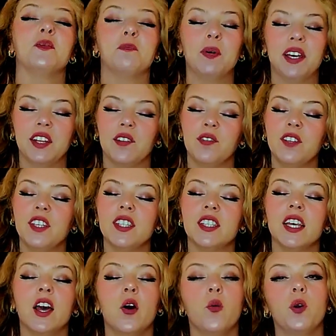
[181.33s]
the benefits
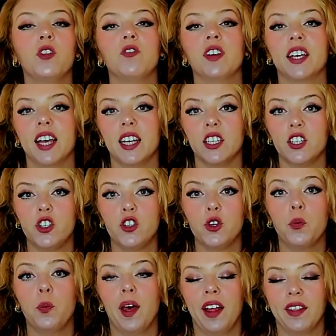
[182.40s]
with regards
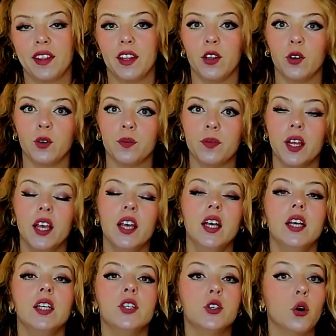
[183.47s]
to Panthenol.
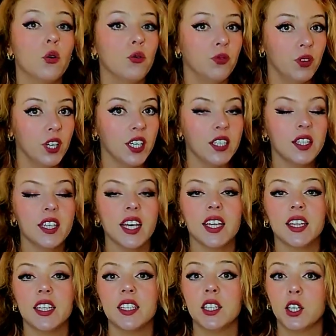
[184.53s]
So first,
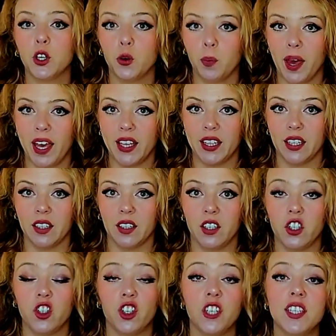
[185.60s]
it is a humectant.
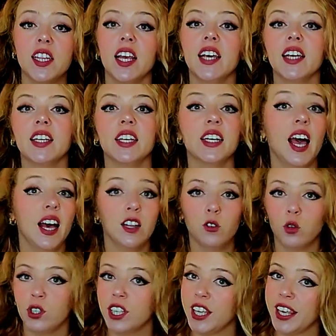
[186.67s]
Just like the
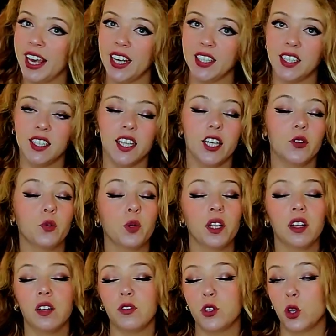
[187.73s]
hyaluronic acid that we
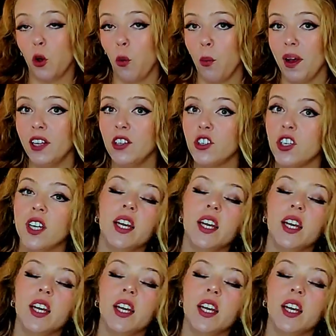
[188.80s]
love so much,